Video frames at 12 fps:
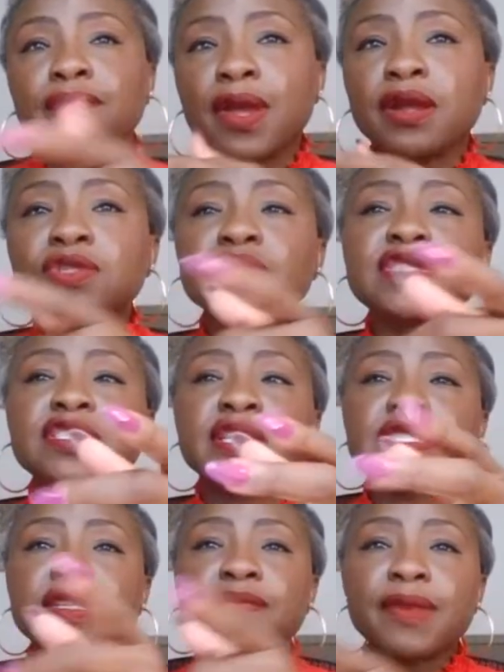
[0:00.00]
you're married to a
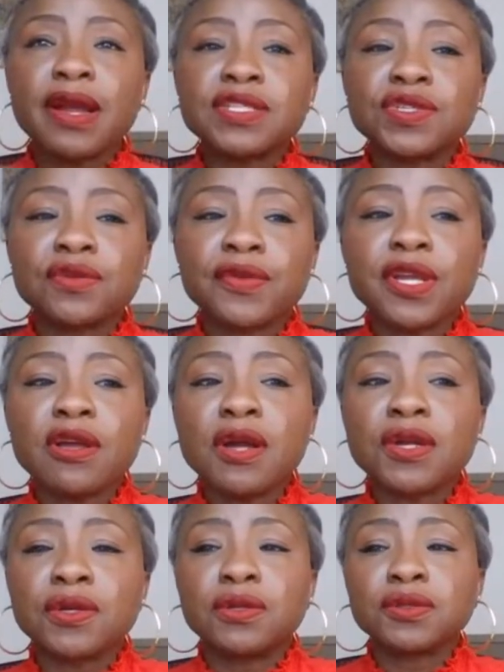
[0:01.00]
citizen, married to a green
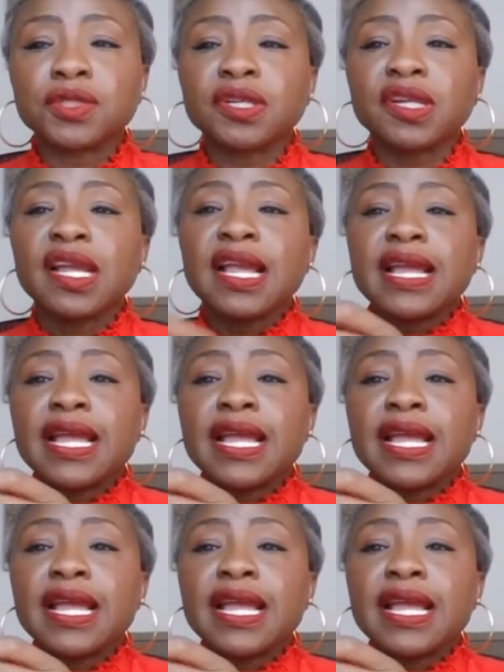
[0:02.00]
card holder,